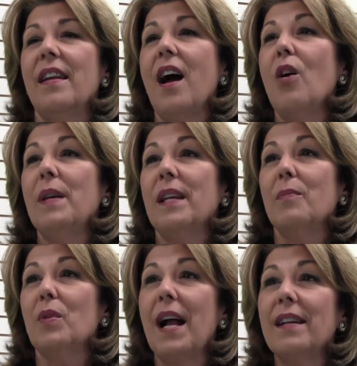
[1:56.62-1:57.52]
helping in
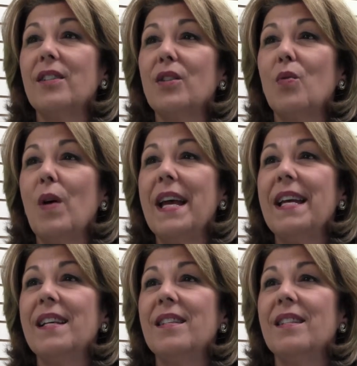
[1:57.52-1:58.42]
practical
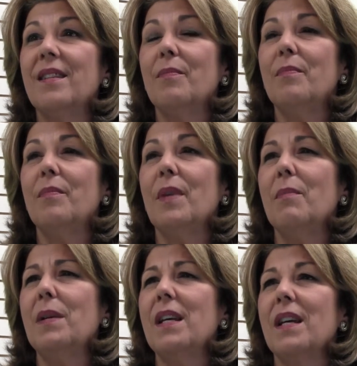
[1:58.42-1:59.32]
ways and
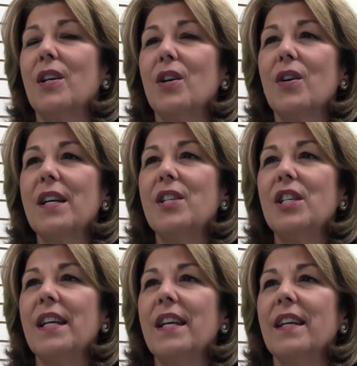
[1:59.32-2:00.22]
being
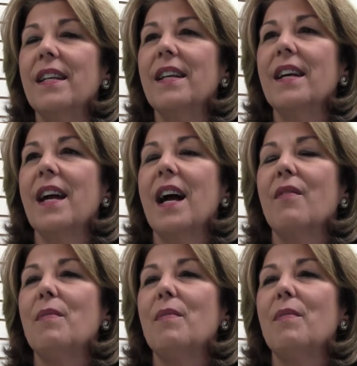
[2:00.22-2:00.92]
encouraging. And I